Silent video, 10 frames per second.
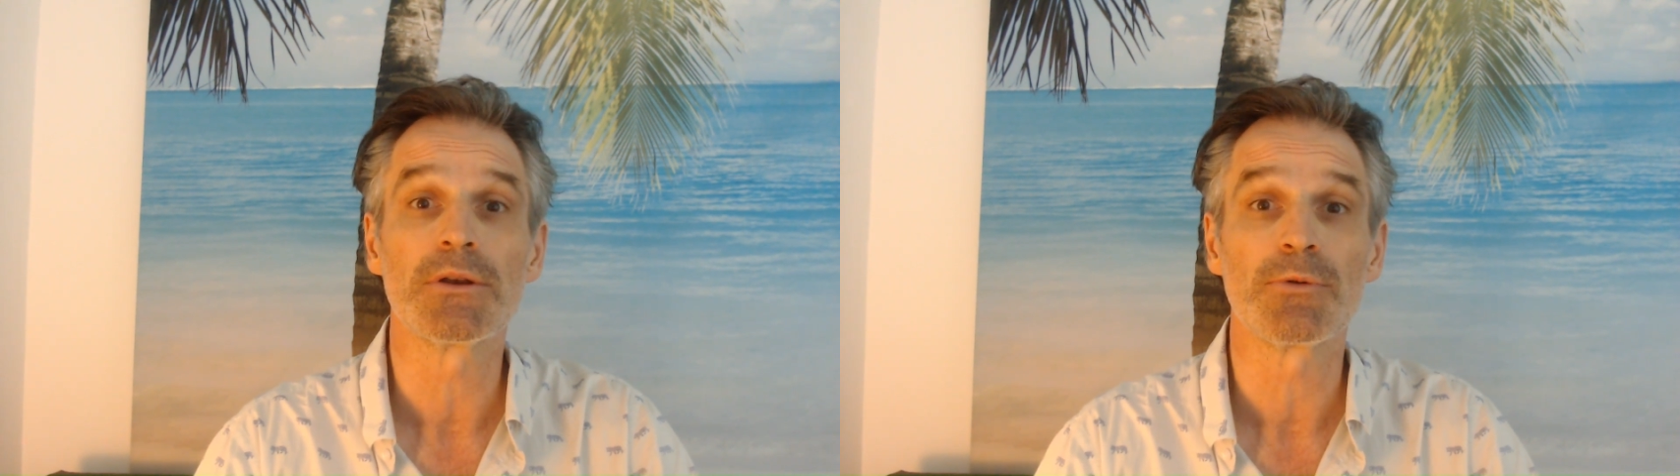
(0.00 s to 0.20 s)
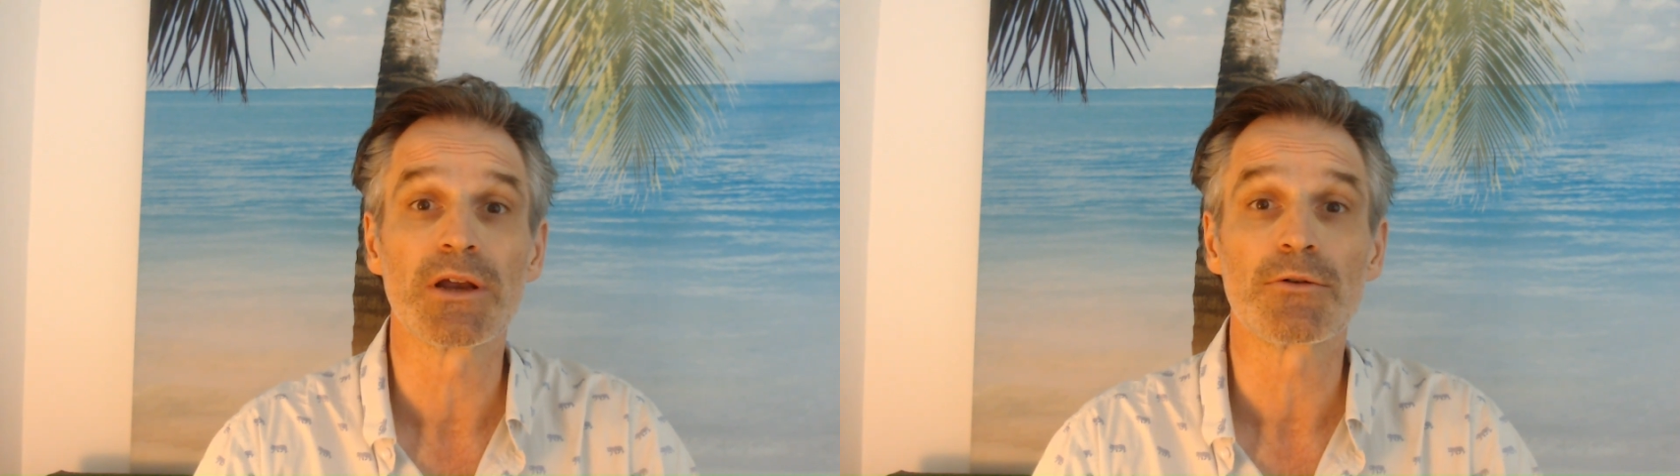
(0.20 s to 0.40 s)

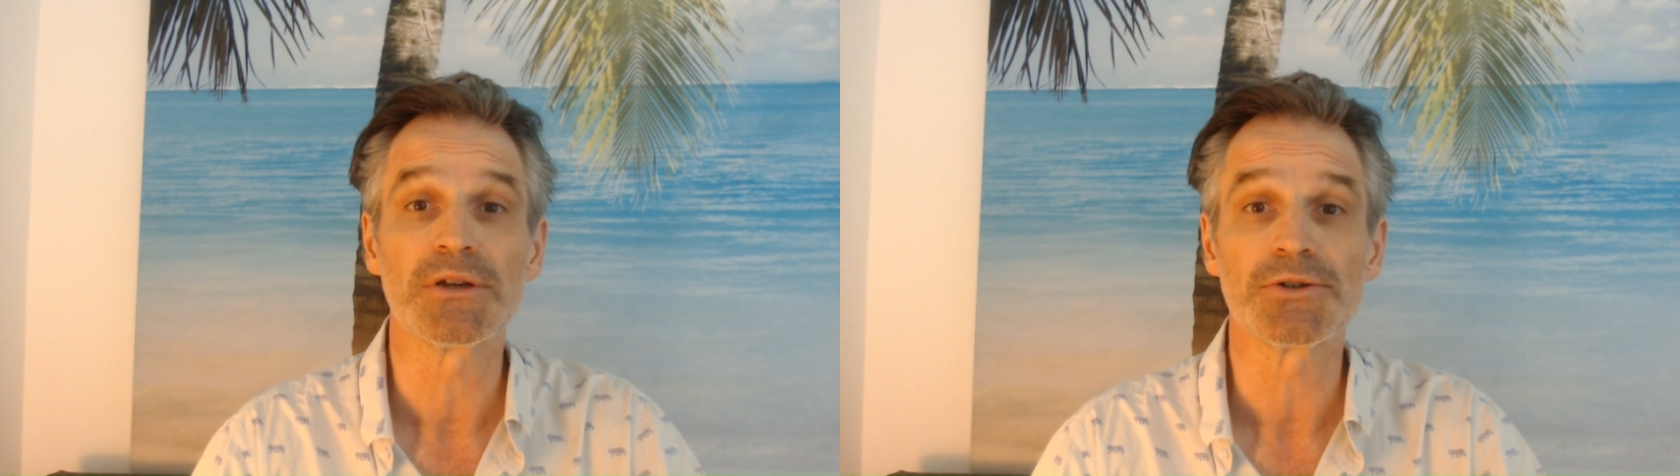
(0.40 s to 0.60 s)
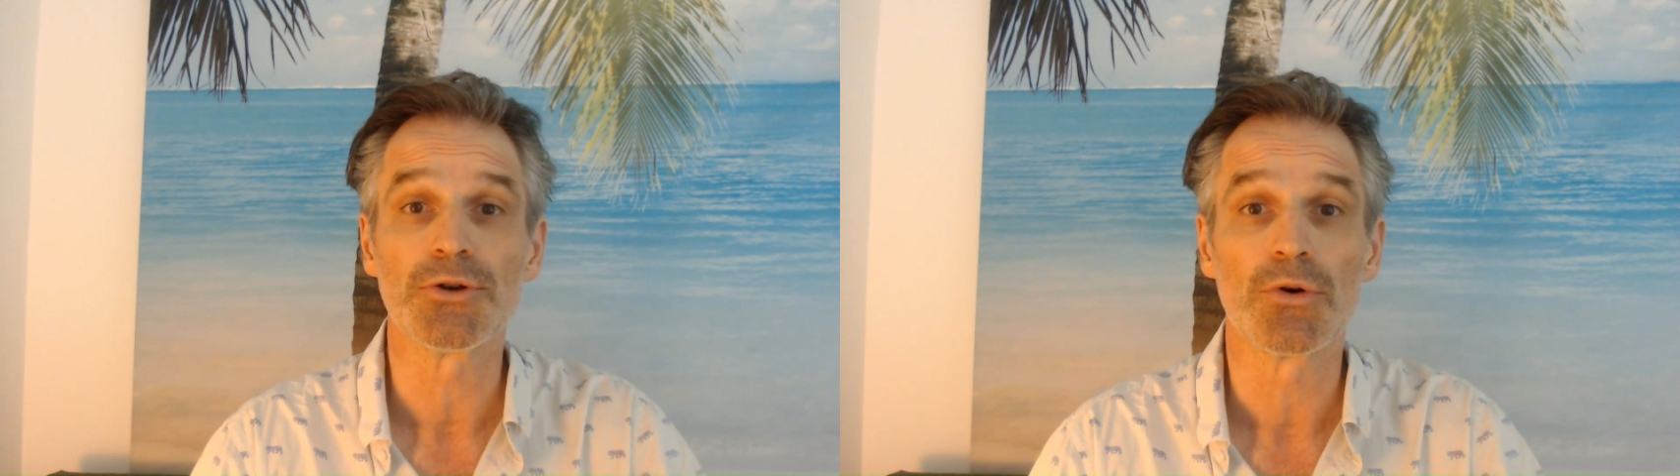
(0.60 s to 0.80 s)
to
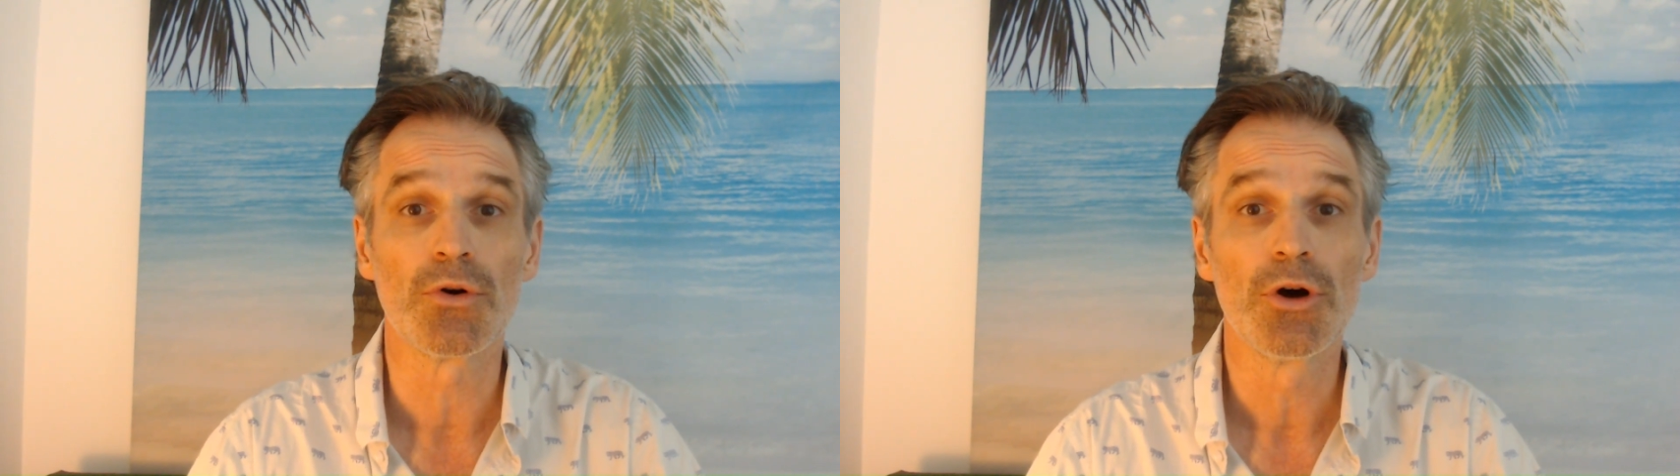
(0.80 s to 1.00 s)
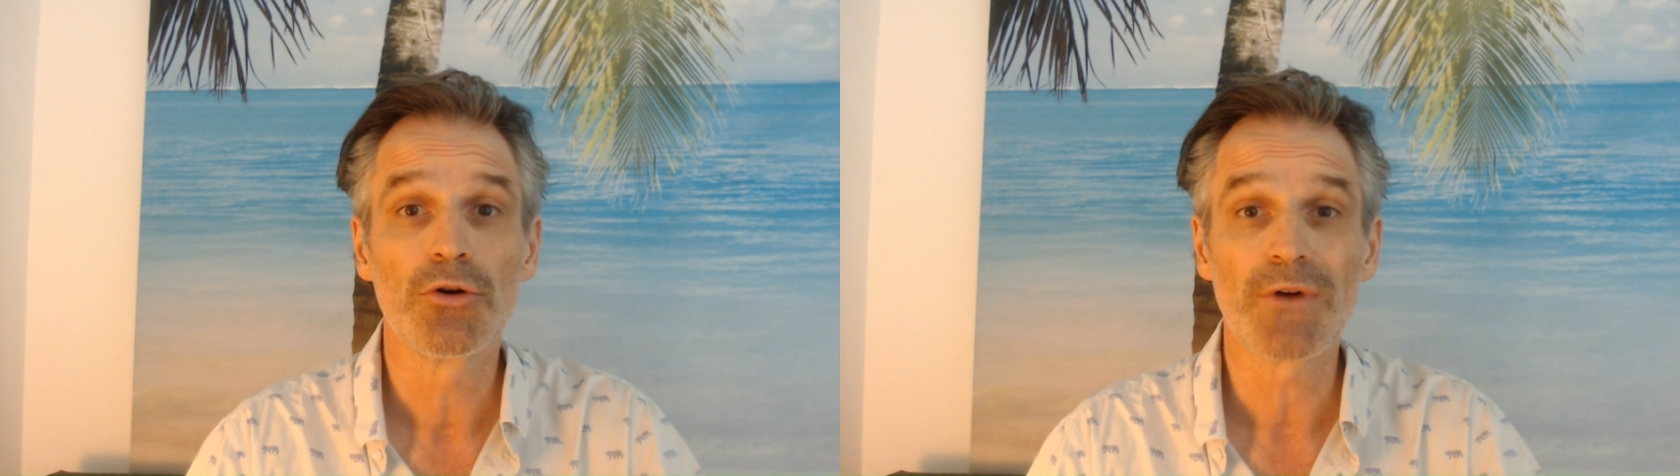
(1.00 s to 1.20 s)
increase your
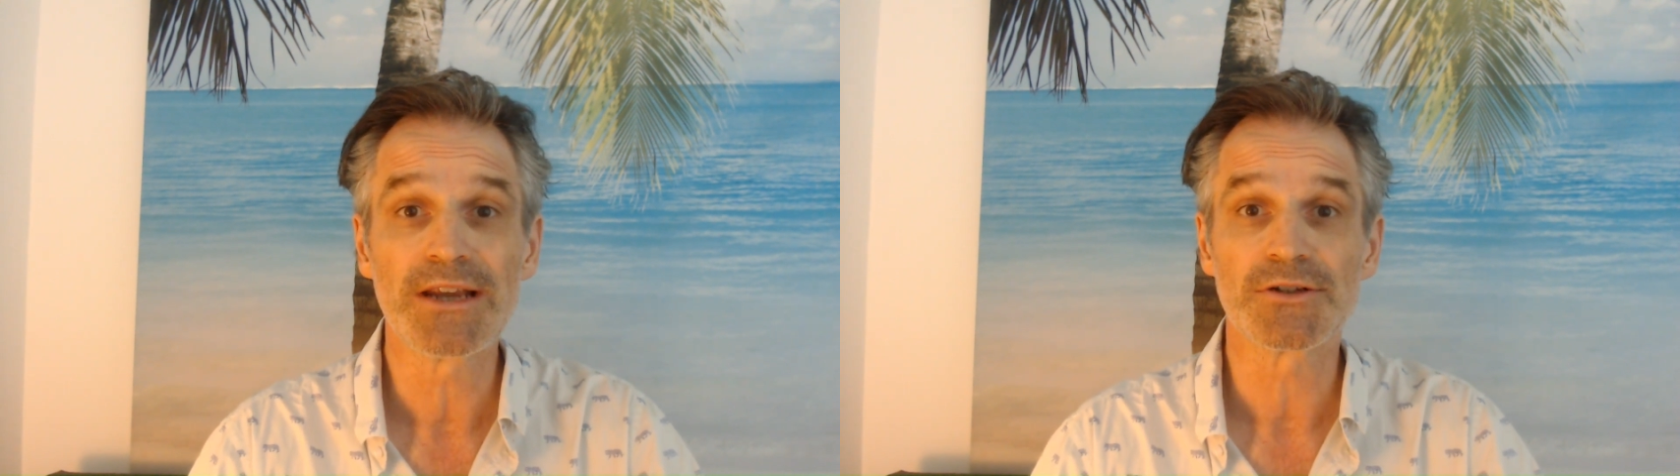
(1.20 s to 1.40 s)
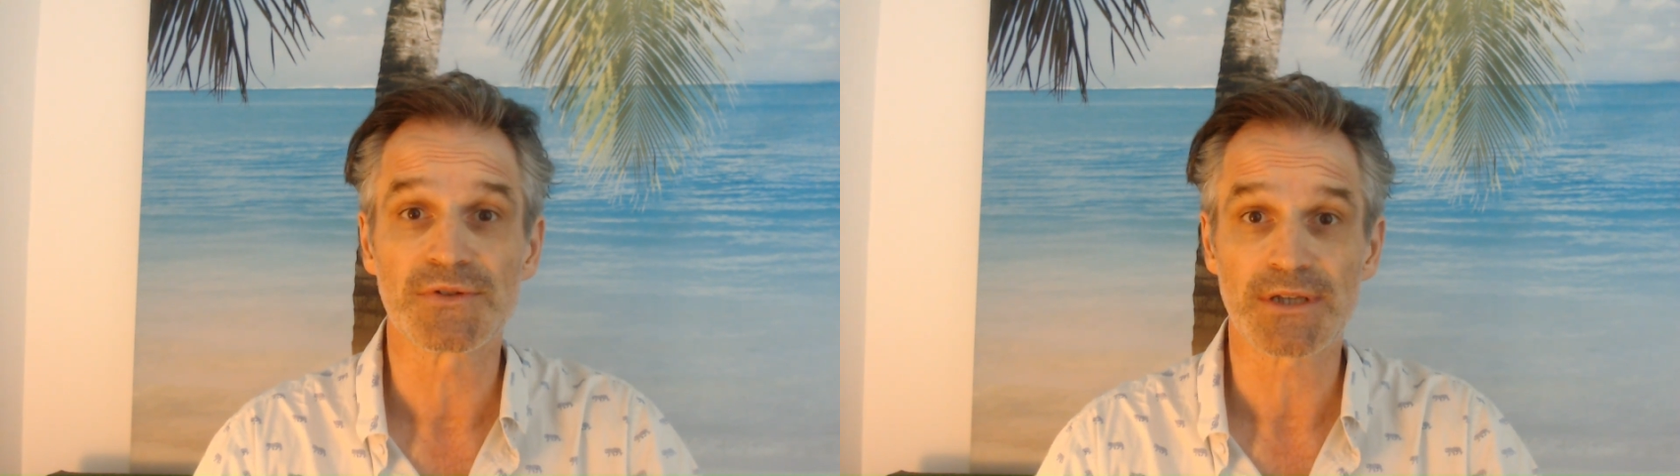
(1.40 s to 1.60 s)

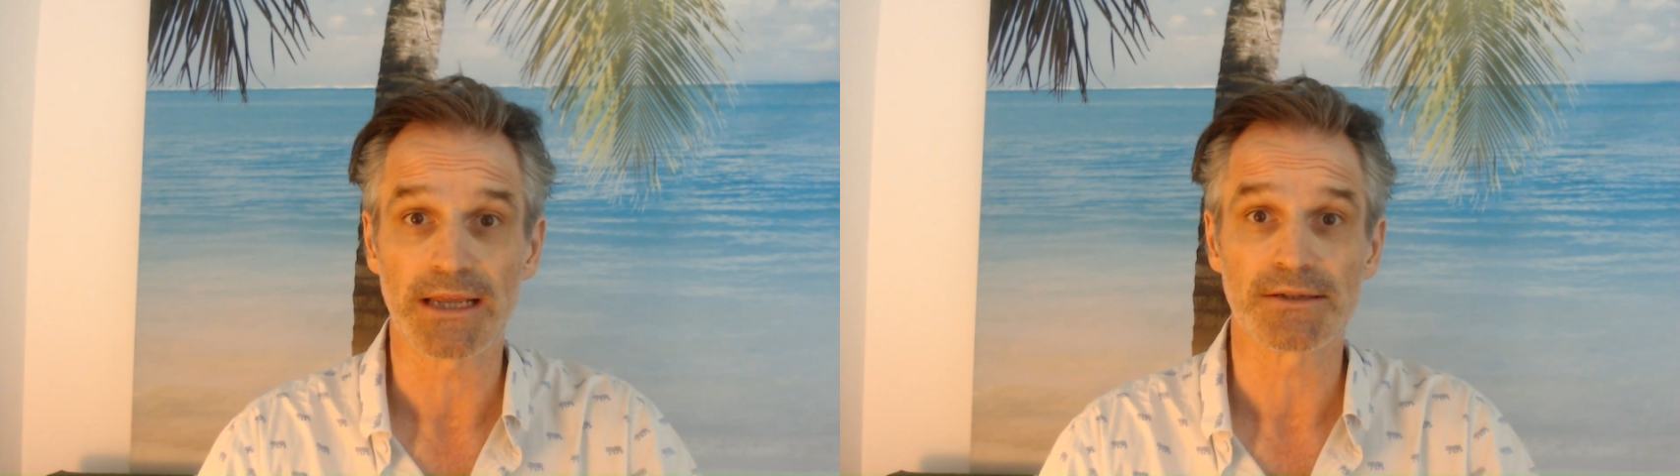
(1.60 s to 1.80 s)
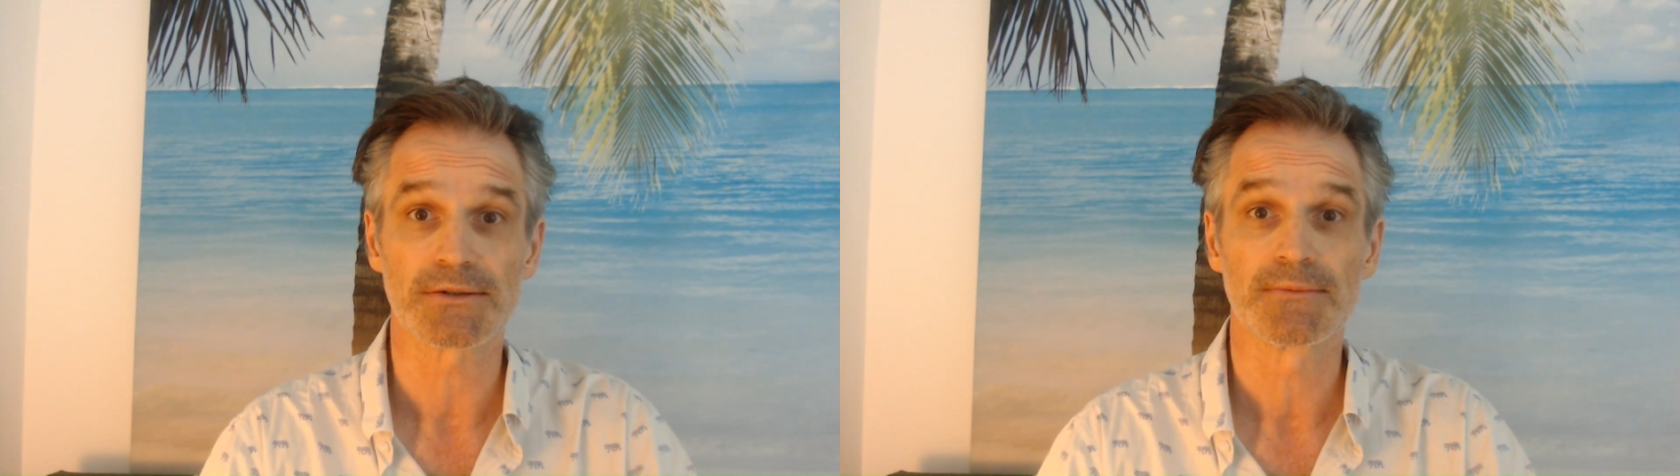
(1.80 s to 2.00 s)
range of
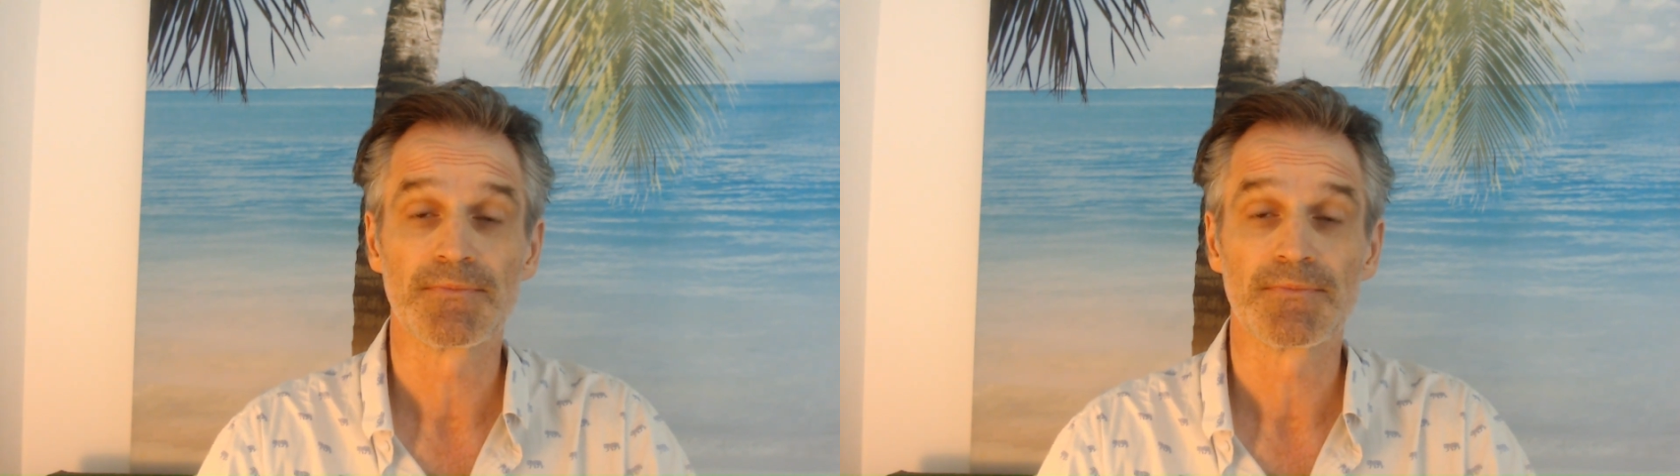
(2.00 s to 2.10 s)
states.